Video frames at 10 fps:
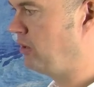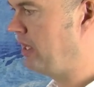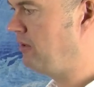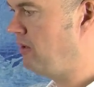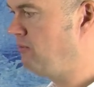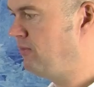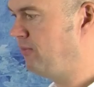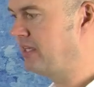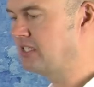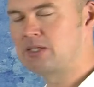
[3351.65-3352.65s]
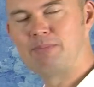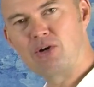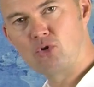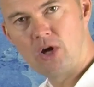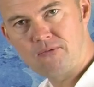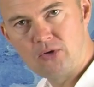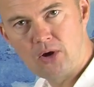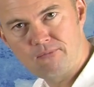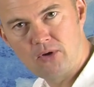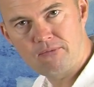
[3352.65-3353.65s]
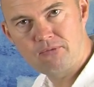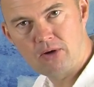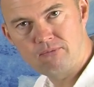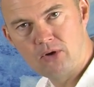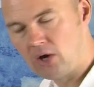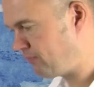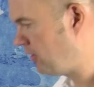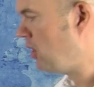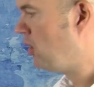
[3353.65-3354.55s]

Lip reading: everything is about love, love, love, love, love.